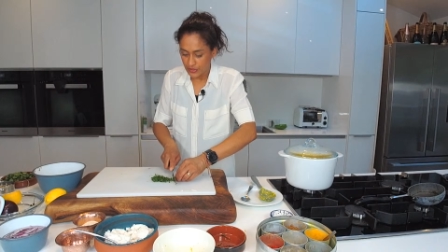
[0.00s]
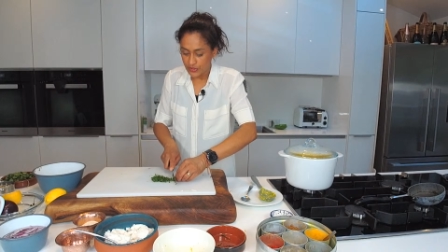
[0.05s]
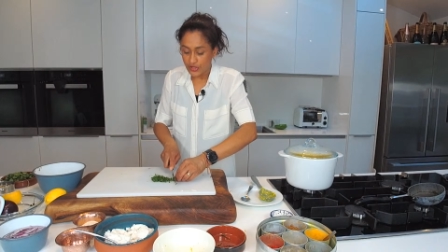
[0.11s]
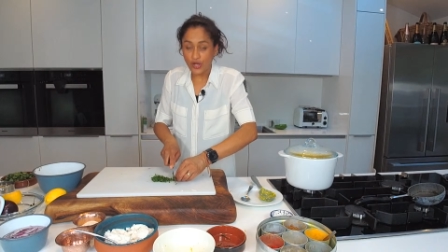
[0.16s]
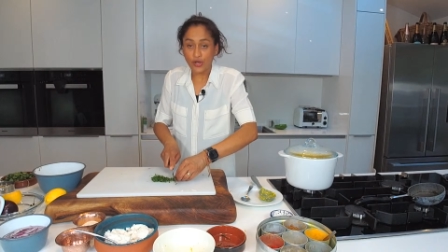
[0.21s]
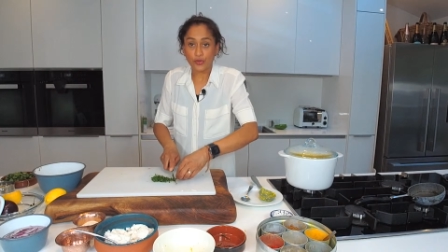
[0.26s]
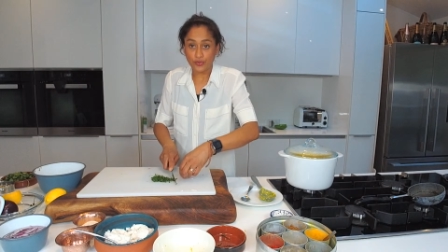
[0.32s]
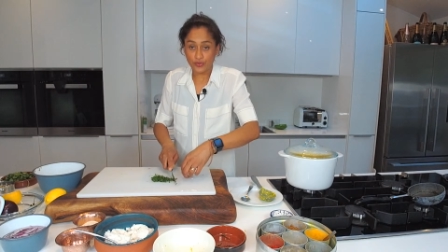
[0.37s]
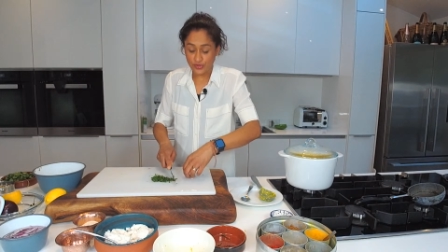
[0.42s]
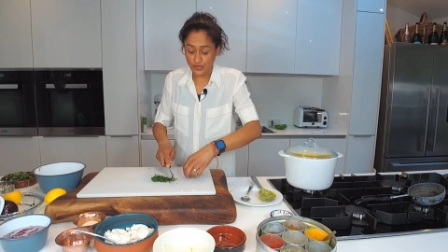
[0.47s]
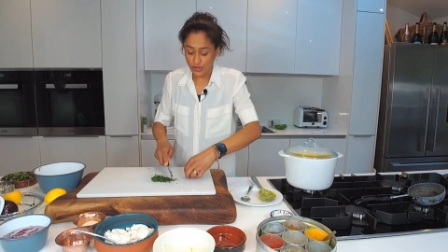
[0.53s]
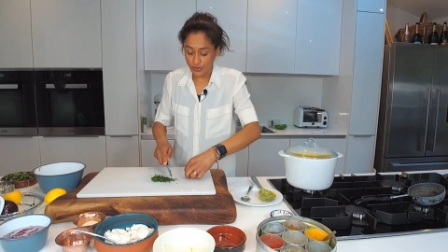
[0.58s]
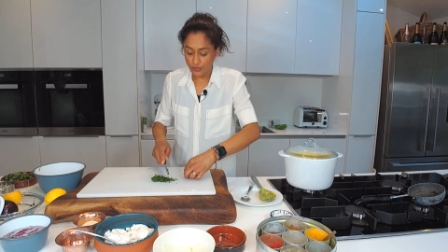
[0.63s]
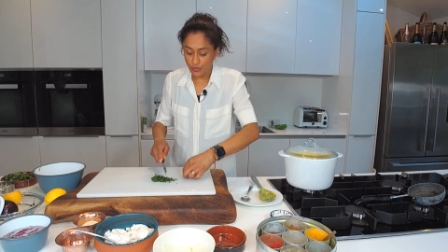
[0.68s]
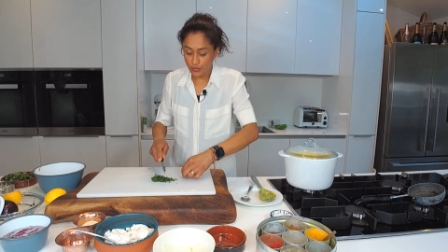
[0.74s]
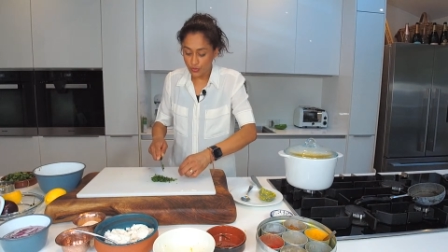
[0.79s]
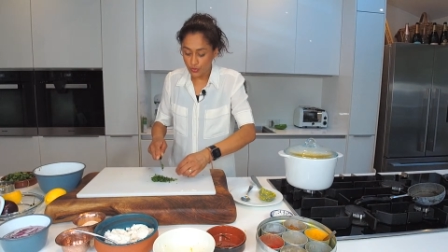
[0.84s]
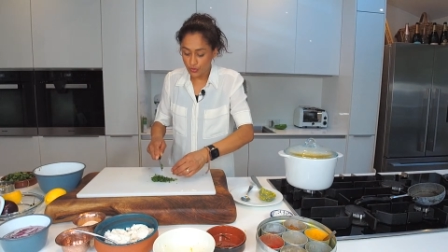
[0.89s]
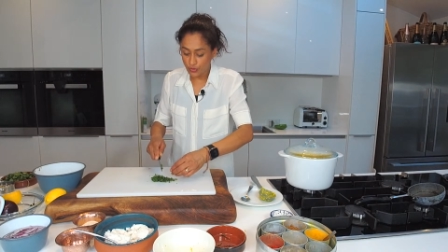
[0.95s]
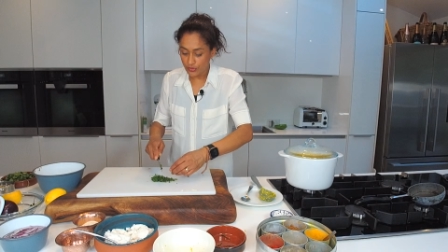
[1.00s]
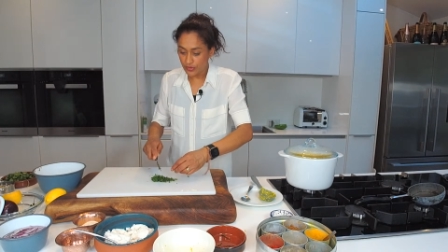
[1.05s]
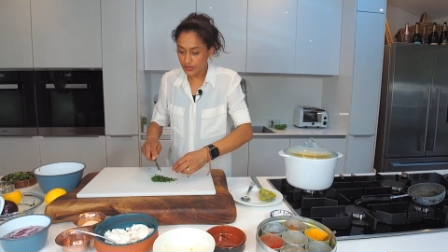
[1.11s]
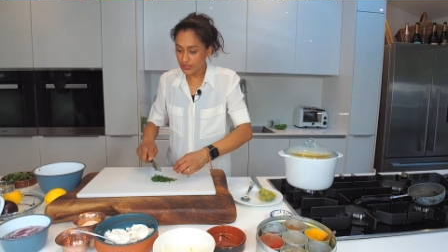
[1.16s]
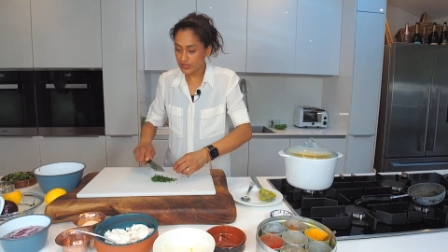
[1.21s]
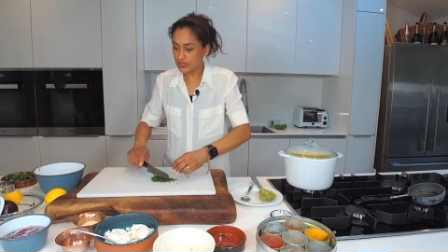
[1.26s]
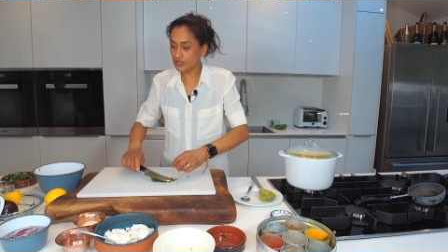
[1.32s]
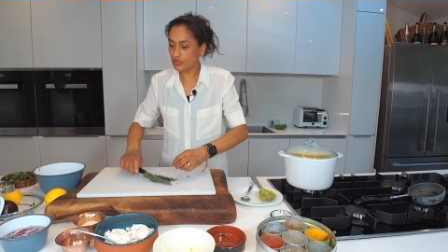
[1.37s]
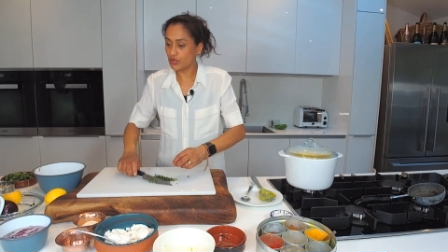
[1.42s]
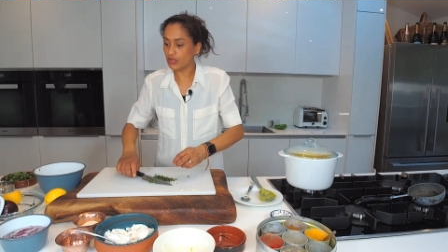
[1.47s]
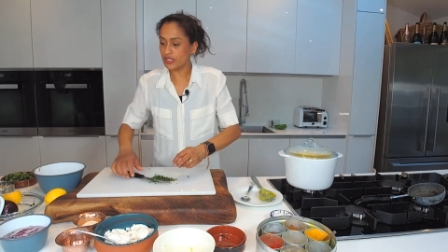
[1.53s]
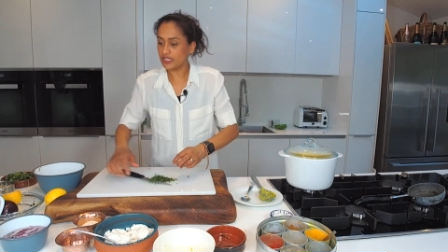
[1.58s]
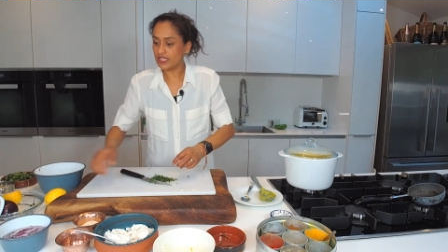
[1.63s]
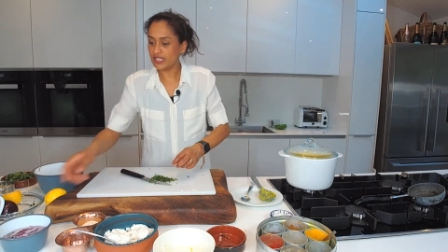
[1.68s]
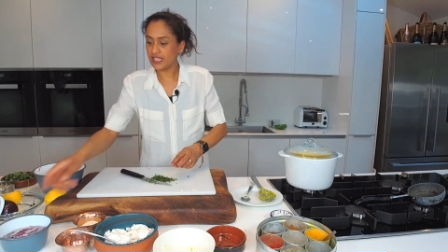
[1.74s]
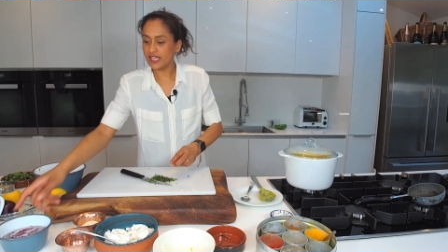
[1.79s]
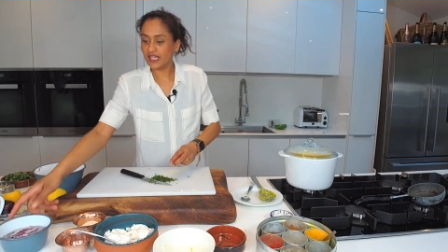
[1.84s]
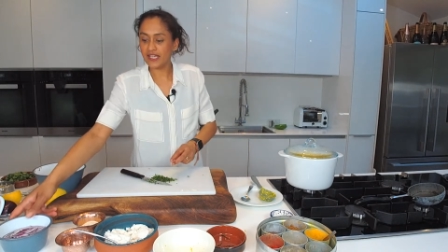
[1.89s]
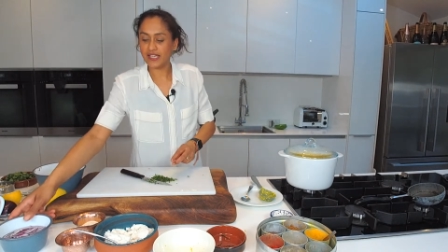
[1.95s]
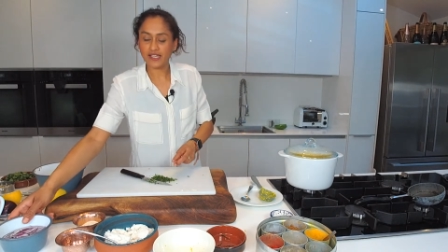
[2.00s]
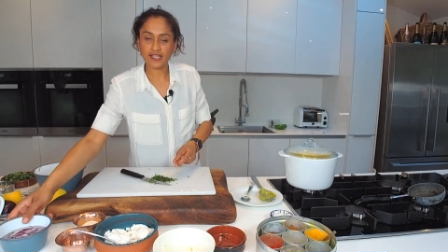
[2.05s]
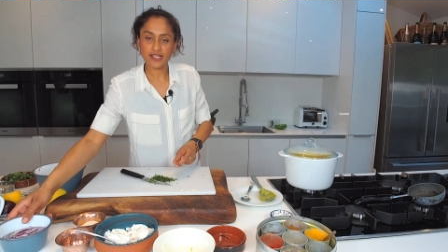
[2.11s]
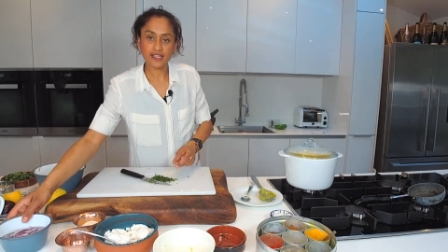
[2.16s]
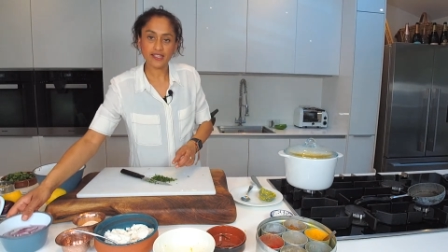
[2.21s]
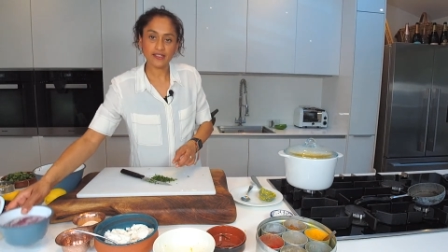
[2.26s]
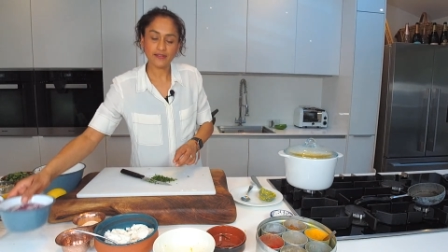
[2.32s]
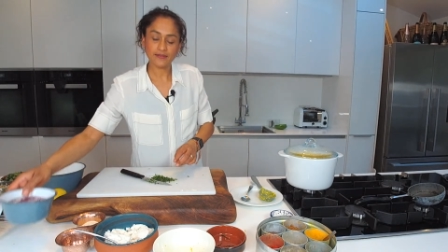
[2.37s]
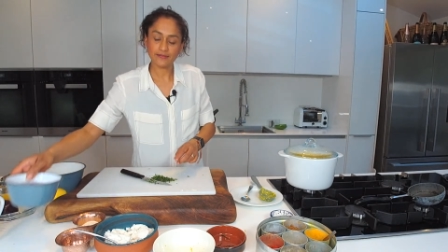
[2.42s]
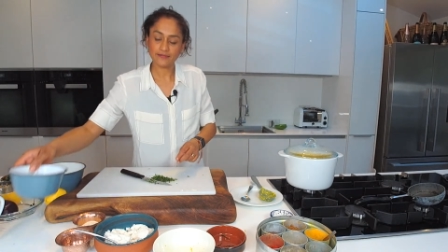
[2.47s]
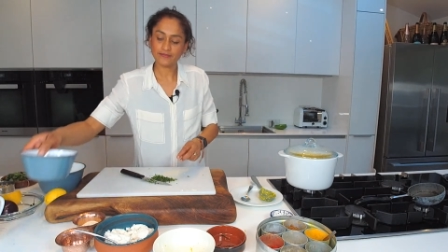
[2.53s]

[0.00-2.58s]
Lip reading: No, so all that's gone in here,